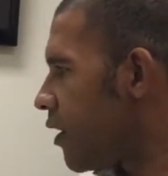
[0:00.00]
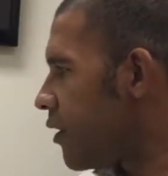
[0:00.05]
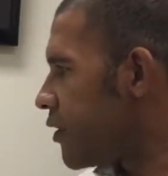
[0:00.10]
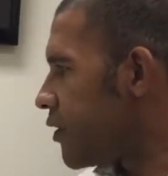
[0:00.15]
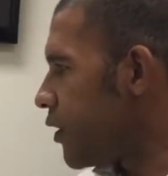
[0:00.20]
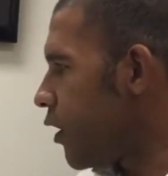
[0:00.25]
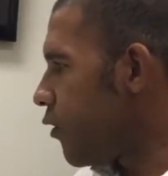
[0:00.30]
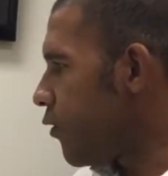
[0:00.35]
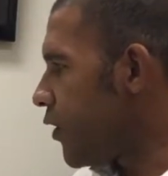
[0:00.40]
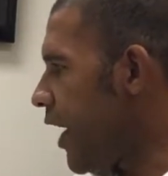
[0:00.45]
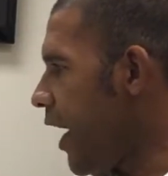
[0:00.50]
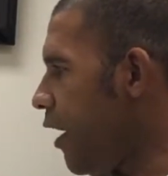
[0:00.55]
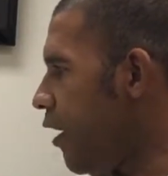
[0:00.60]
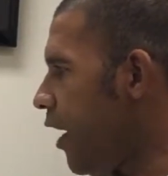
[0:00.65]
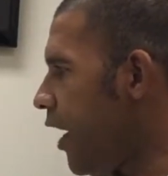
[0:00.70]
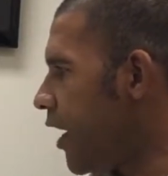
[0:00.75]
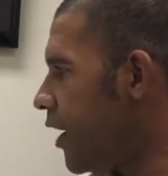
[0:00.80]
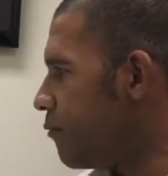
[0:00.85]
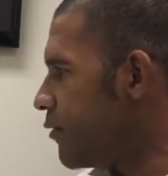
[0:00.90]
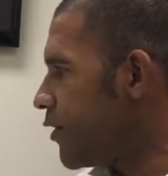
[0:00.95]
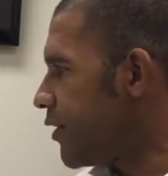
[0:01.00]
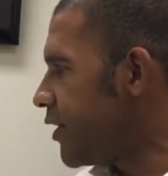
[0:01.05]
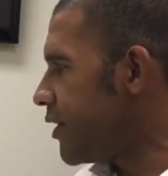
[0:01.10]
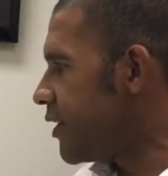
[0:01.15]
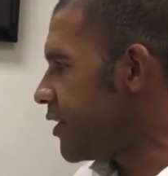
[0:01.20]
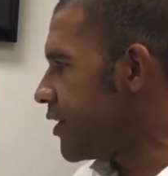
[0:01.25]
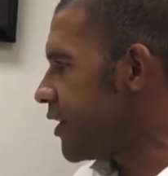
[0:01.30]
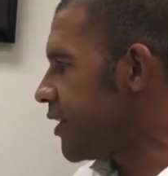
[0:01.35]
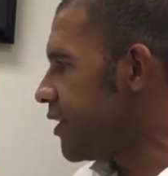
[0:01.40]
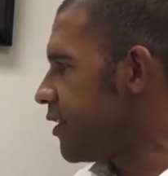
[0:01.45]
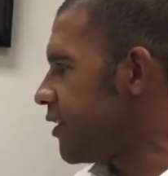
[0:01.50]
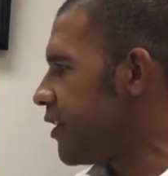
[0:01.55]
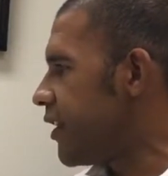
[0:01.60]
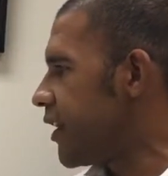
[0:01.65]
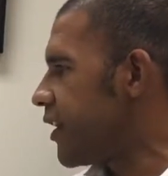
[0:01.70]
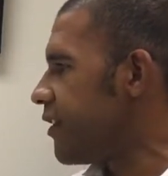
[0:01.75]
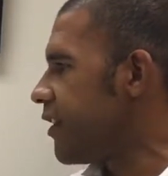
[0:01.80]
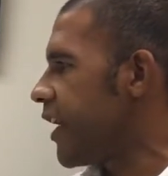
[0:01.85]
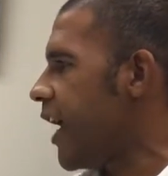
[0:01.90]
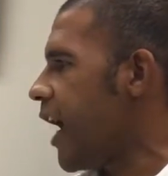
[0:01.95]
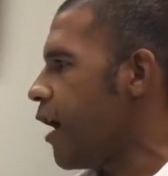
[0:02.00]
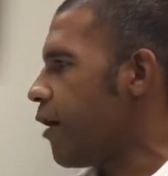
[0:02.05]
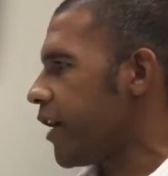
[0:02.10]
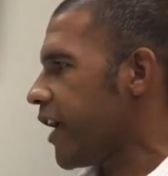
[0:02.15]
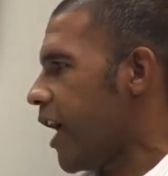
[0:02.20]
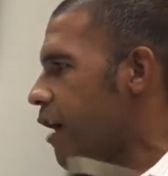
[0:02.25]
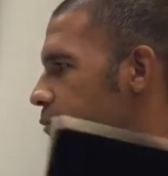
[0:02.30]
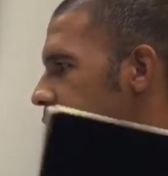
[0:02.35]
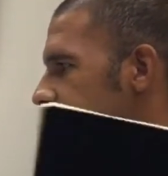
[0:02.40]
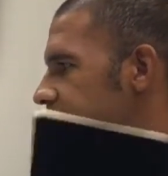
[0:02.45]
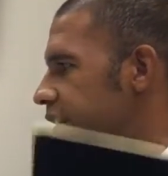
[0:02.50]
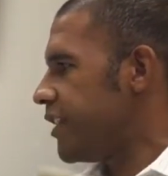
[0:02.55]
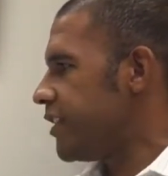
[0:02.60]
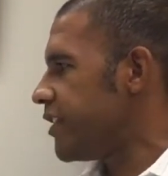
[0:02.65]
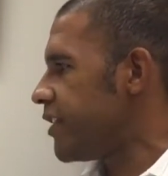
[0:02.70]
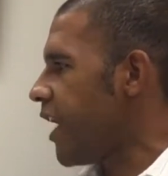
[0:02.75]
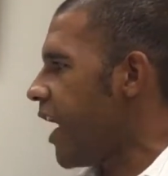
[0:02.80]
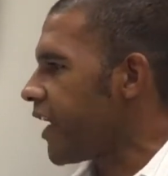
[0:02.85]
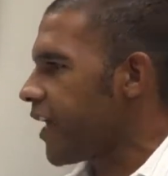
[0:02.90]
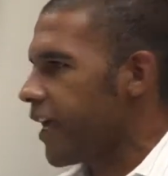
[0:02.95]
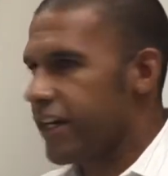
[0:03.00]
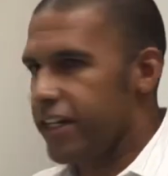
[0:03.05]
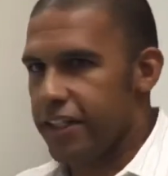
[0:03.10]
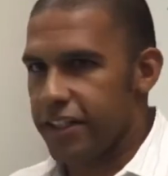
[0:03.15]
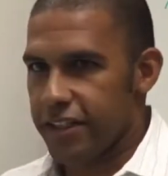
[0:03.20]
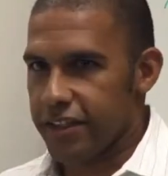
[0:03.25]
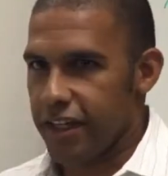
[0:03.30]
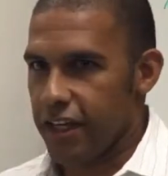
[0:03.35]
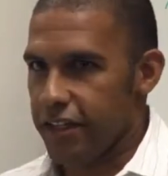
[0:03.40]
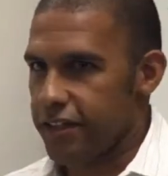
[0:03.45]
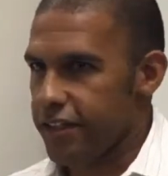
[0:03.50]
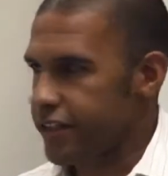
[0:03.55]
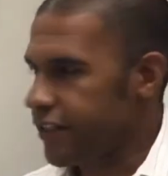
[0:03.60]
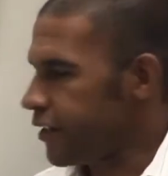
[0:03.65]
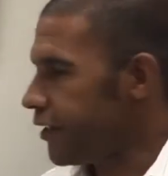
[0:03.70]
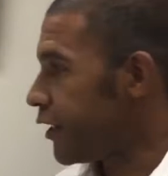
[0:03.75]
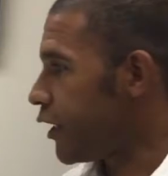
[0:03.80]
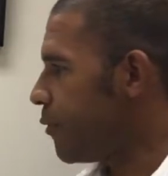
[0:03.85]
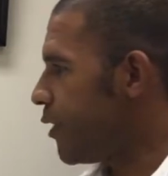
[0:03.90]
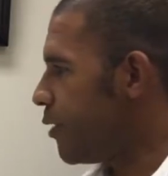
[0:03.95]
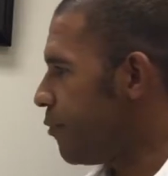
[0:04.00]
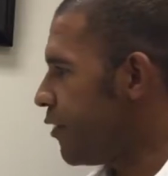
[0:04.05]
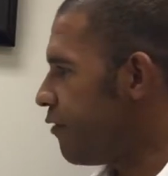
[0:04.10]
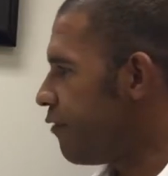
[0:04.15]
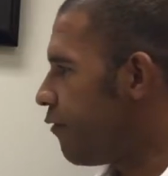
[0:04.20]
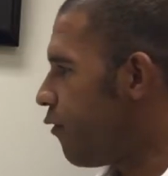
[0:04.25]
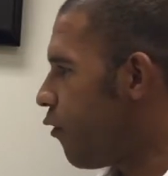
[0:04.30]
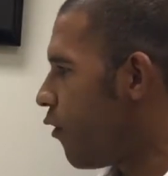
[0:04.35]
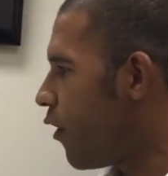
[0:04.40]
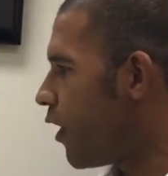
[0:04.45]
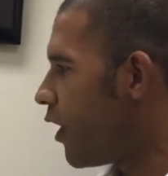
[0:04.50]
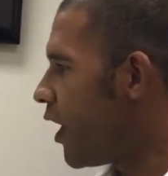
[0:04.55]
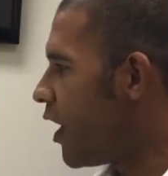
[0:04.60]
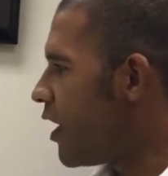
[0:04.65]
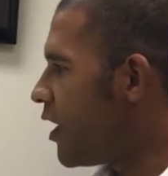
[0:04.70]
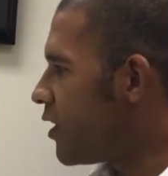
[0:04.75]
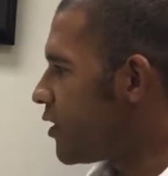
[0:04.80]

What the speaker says: So this is the competencies. I kind of discussed this a little bit before.